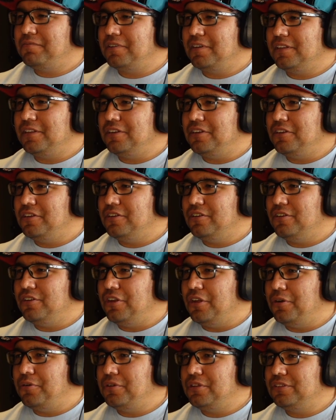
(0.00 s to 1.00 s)
really
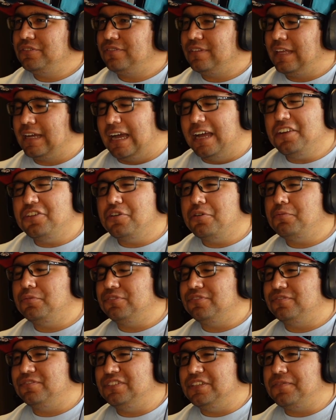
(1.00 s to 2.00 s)
notice. Like I knew it
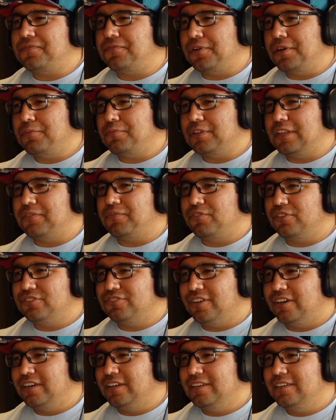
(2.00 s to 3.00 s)
was different when I first
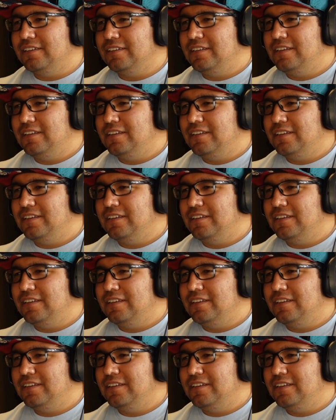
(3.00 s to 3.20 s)
saw it,